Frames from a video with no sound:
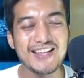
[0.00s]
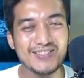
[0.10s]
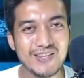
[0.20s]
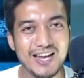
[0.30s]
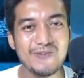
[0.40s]

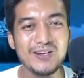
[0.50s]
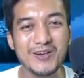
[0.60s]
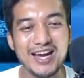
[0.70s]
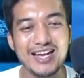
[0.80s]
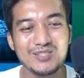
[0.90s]
So there we
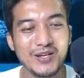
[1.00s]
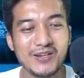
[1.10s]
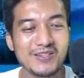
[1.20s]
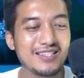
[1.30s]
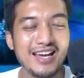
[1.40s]
go, guys,
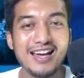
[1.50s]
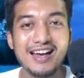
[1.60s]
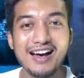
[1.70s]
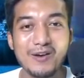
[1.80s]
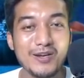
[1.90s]
because
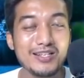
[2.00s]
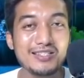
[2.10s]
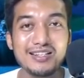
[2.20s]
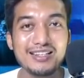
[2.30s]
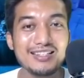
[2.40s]
uh,
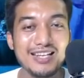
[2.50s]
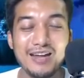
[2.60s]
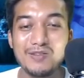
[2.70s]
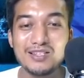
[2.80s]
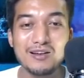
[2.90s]
reinstalling this
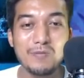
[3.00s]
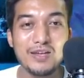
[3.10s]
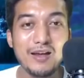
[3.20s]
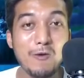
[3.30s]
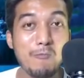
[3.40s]
game is gonna
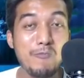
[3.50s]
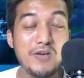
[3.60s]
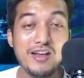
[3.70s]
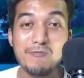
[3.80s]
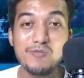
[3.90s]
be a
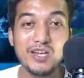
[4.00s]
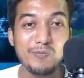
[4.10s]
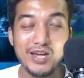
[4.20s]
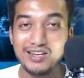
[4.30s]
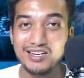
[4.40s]
very
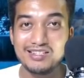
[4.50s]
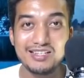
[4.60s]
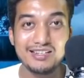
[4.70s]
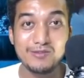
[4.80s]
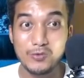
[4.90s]
big pain indeed.